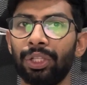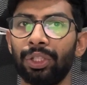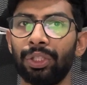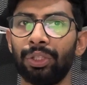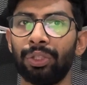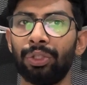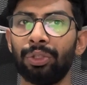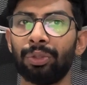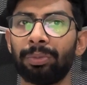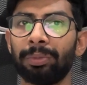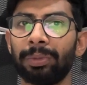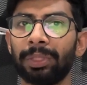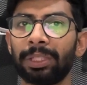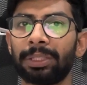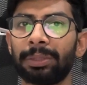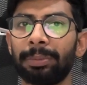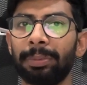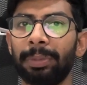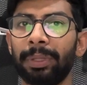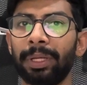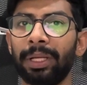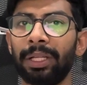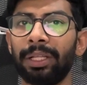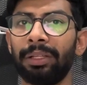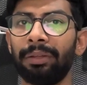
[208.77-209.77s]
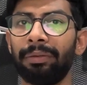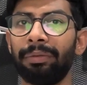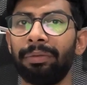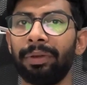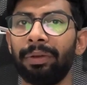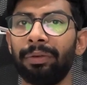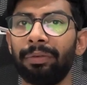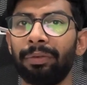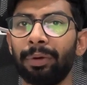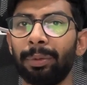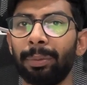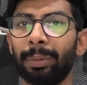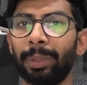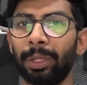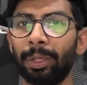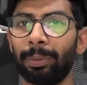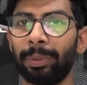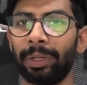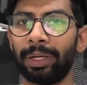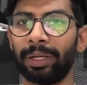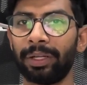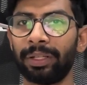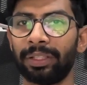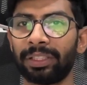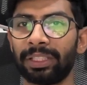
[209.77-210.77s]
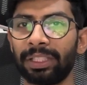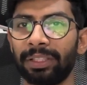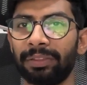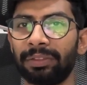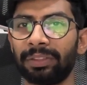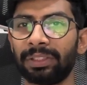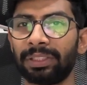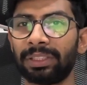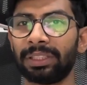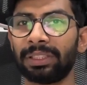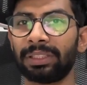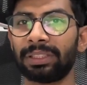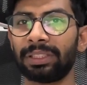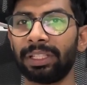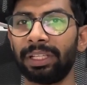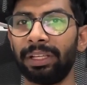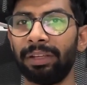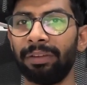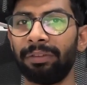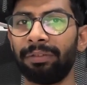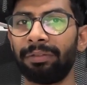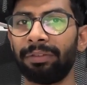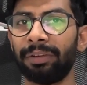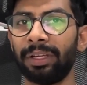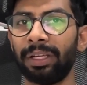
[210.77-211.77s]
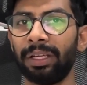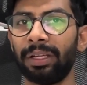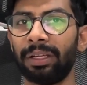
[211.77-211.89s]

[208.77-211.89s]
You must pay the fee for biometric services if